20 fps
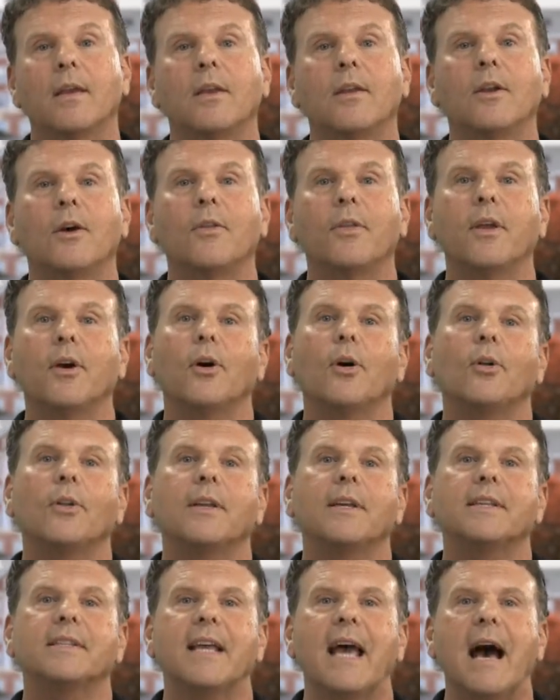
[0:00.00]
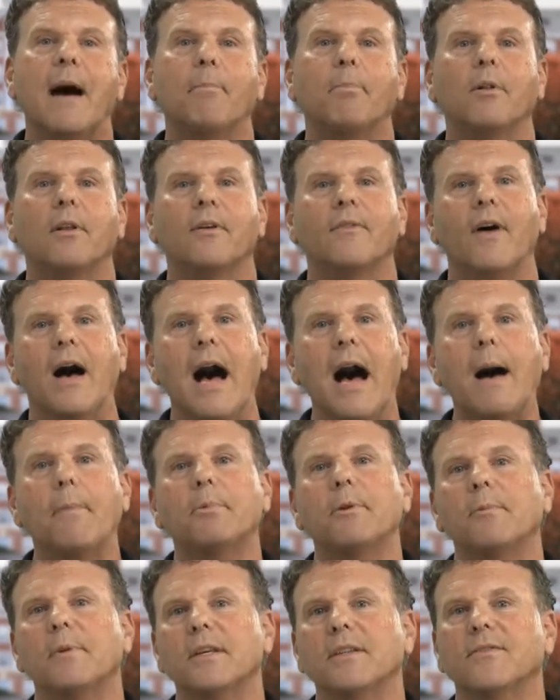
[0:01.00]
You know, the old example of
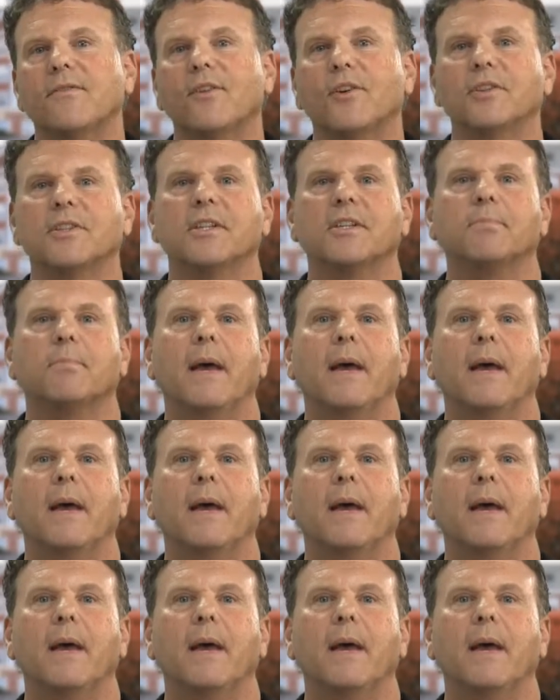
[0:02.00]
optimist versus